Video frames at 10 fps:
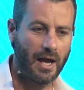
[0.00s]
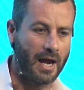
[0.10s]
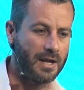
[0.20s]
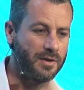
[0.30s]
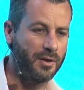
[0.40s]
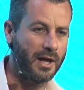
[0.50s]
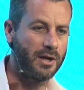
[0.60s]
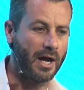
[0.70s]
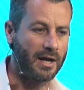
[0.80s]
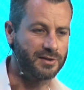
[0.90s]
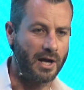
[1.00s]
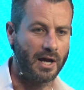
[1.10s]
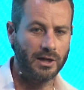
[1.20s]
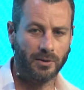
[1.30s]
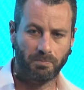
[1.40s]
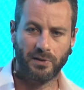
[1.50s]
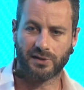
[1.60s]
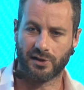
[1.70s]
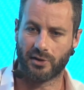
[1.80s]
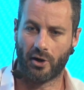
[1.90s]
And then as a
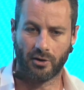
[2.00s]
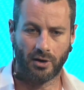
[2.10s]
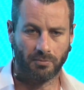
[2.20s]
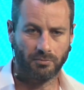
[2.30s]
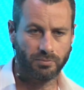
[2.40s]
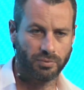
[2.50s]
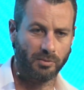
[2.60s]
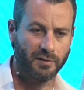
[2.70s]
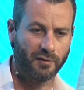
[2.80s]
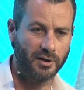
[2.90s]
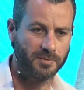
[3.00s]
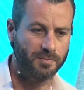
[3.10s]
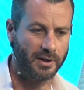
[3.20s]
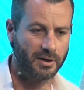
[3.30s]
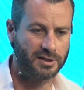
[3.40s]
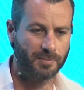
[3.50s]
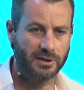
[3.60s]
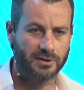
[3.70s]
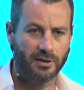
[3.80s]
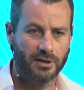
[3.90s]
business owner, and probably Fred better to
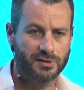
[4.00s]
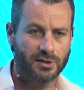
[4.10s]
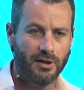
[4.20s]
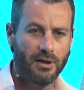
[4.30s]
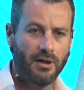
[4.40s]
speak to this,